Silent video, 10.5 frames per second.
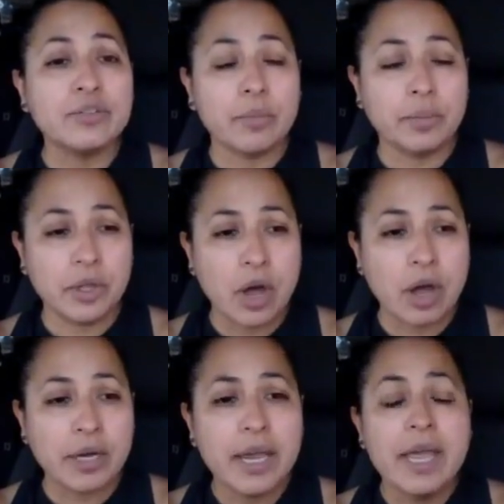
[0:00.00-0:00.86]
don't
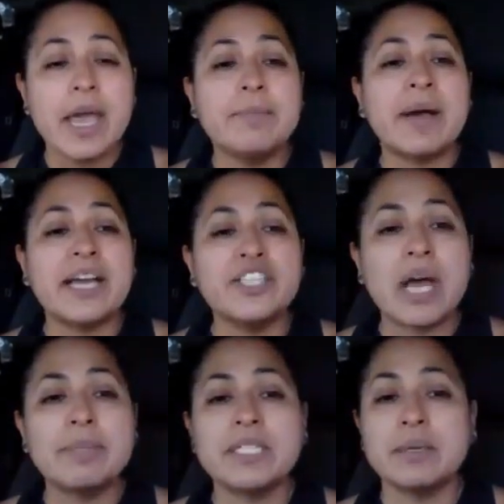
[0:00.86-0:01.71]
belong. And my
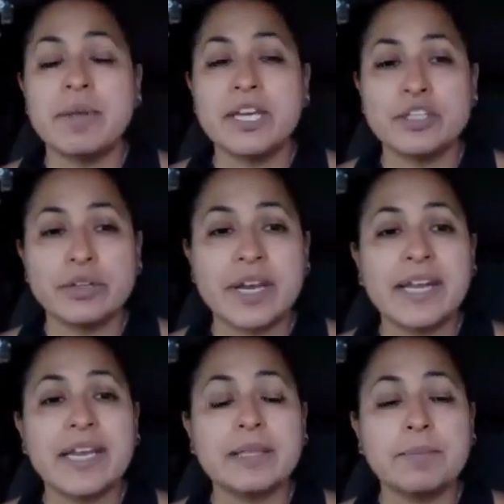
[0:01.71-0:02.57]
job is to make sure that I
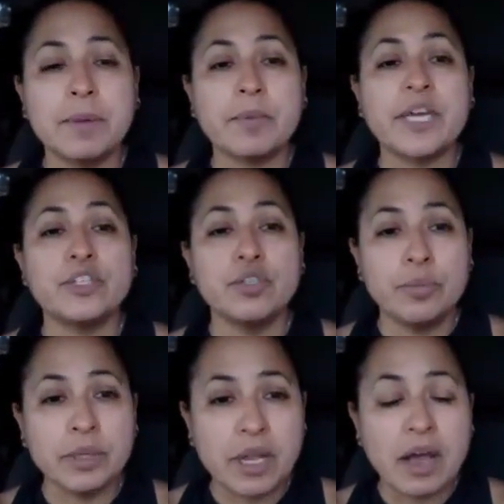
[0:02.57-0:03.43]
get the people that do
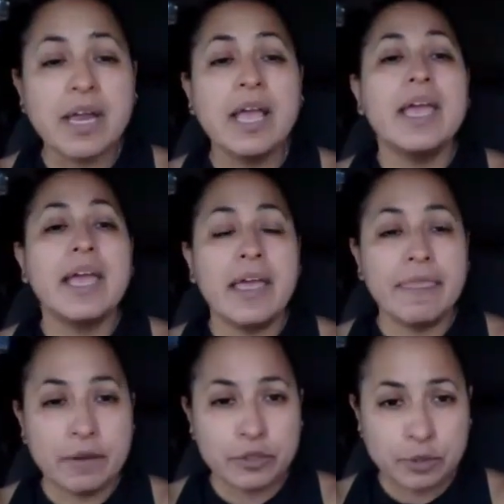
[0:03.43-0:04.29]
belong
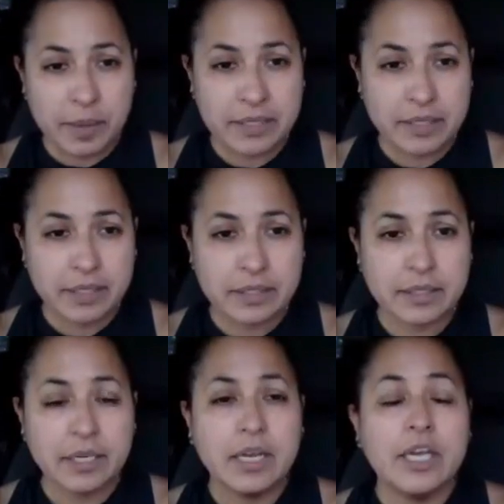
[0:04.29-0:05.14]
in those spaces.
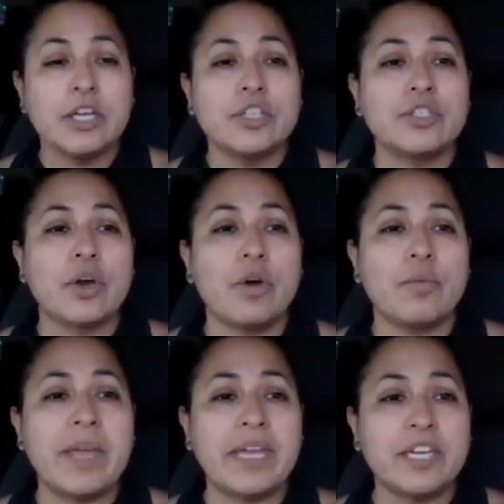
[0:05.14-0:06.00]
So
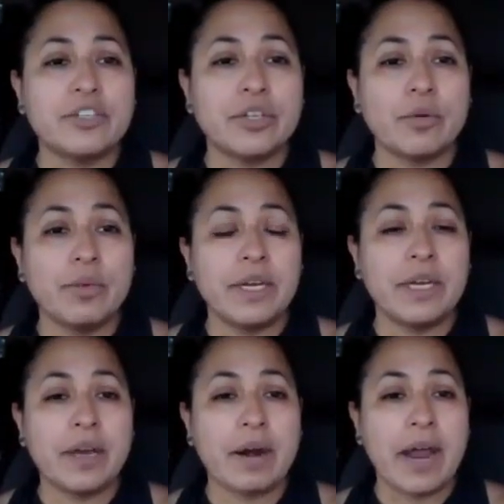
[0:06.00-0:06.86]
making sure that
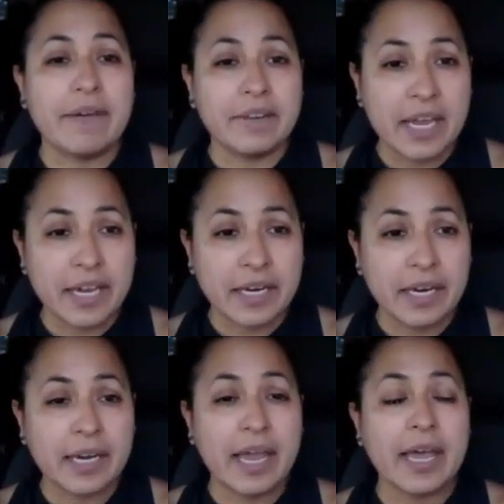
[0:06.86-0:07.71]
we are
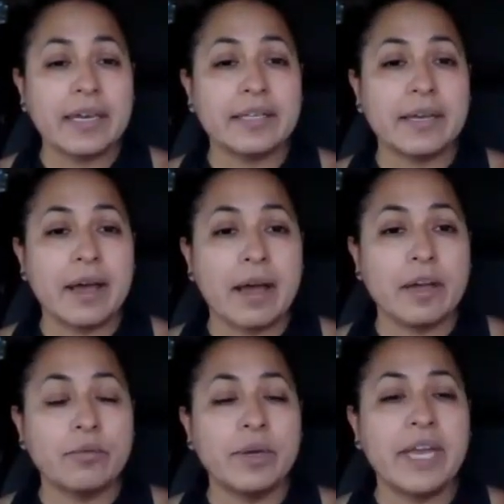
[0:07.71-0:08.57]
advocating, and
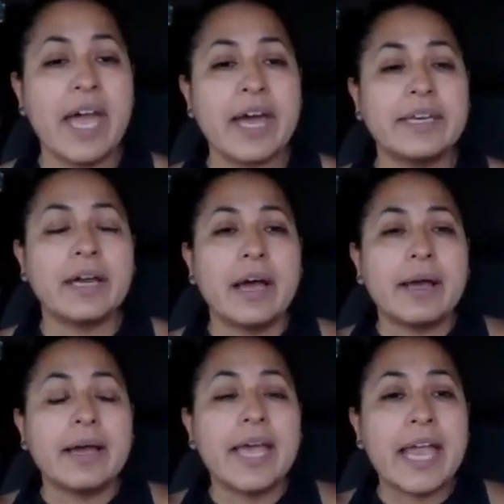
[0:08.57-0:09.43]
we had
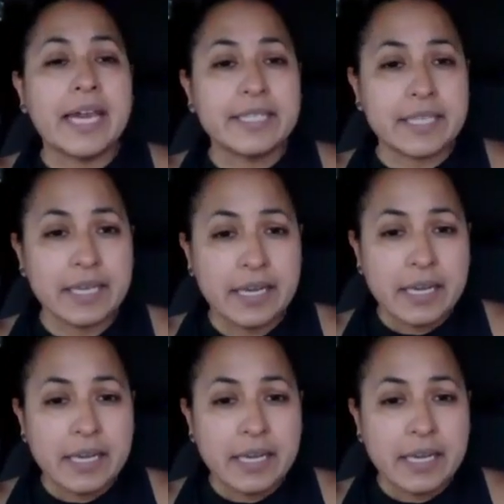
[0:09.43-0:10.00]
8